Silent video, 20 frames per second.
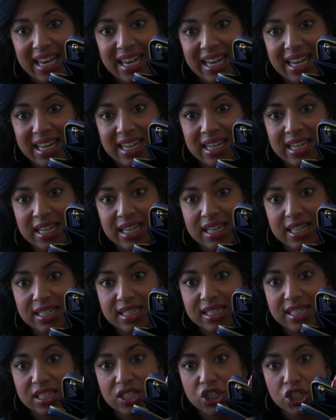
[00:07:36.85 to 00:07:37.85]
In
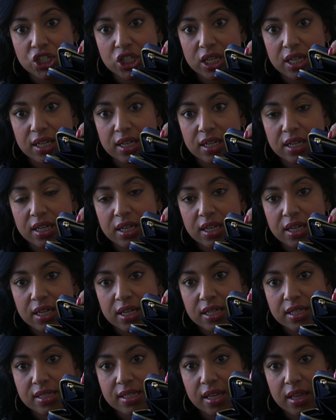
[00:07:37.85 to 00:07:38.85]
addition
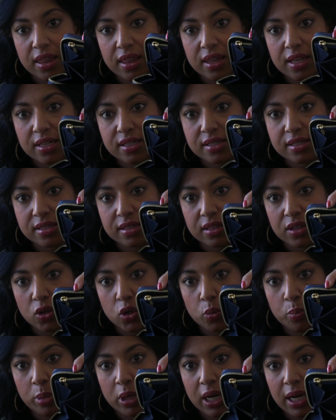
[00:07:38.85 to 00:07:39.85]
to this
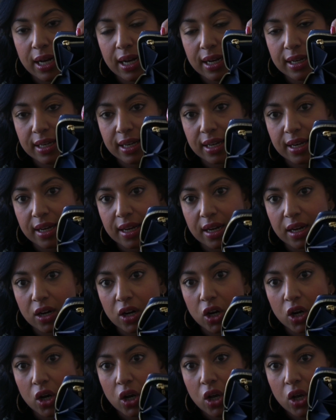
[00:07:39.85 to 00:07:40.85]
little pocket
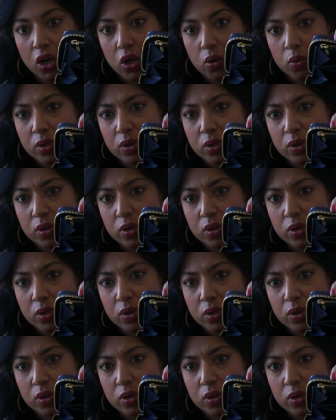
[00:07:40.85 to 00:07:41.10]
here,